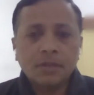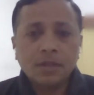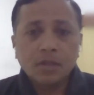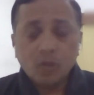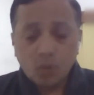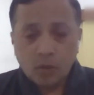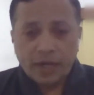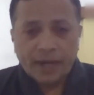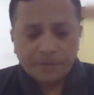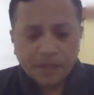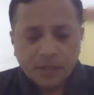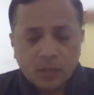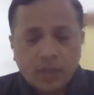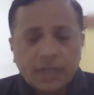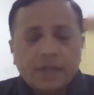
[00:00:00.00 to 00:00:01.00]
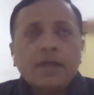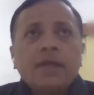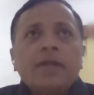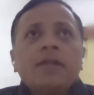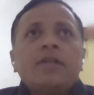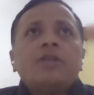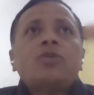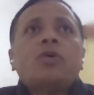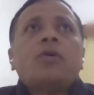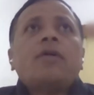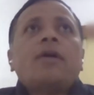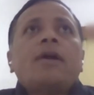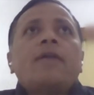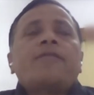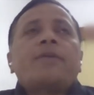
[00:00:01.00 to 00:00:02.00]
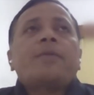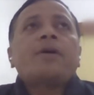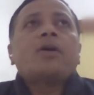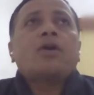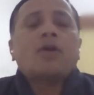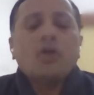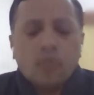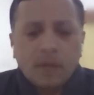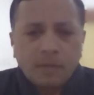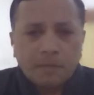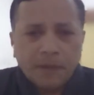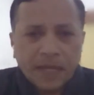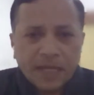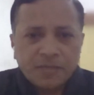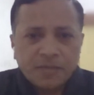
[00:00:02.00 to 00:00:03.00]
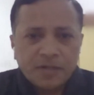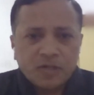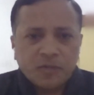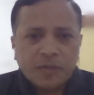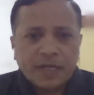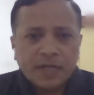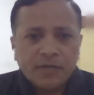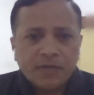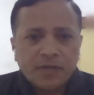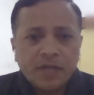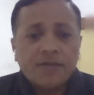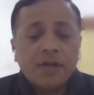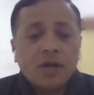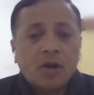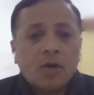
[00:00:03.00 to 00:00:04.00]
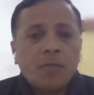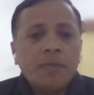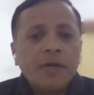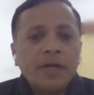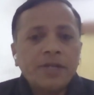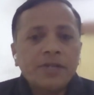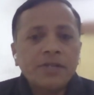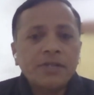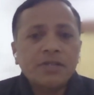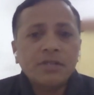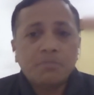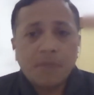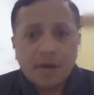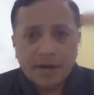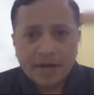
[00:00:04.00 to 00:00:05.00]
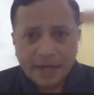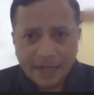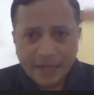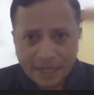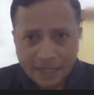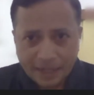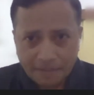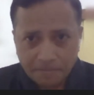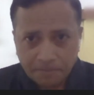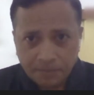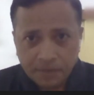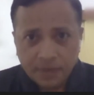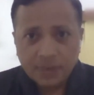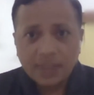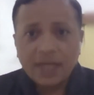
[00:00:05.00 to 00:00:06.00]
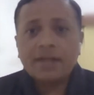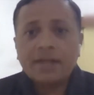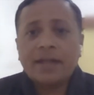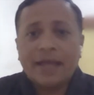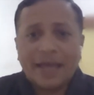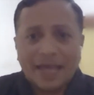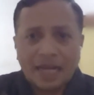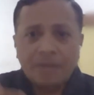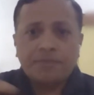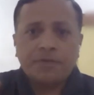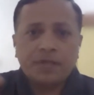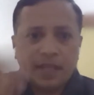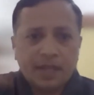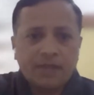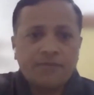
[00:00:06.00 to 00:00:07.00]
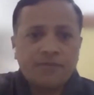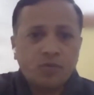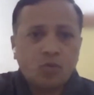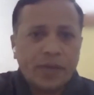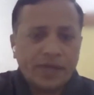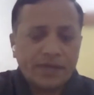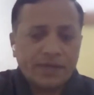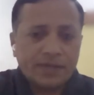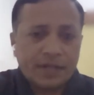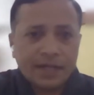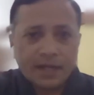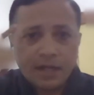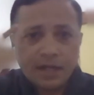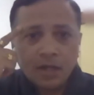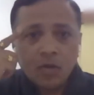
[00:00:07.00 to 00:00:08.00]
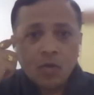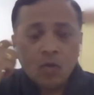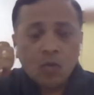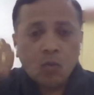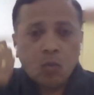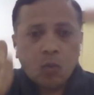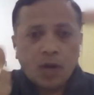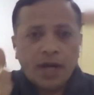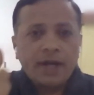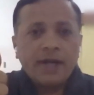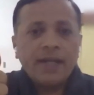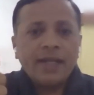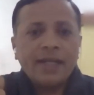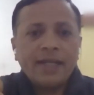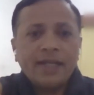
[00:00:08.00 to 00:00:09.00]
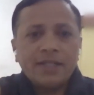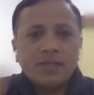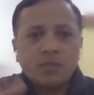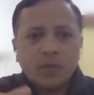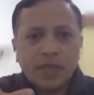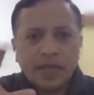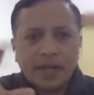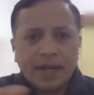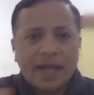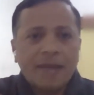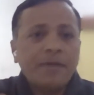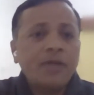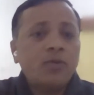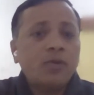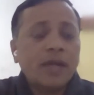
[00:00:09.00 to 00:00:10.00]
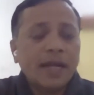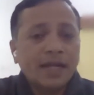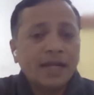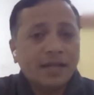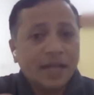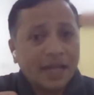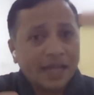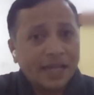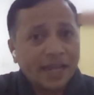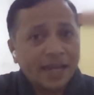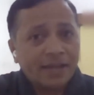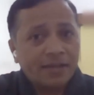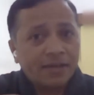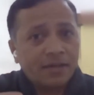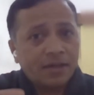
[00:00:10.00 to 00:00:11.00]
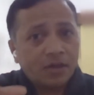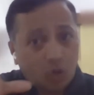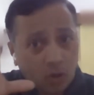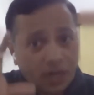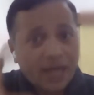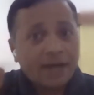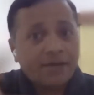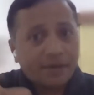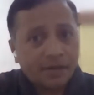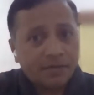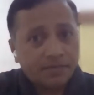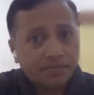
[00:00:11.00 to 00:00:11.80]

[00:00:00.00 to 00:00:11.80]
Oh, absolutely. So from a global PayX perspective, we have an operations and marketing team that helps in a few ways, right? One is we are happy to kind of create collateral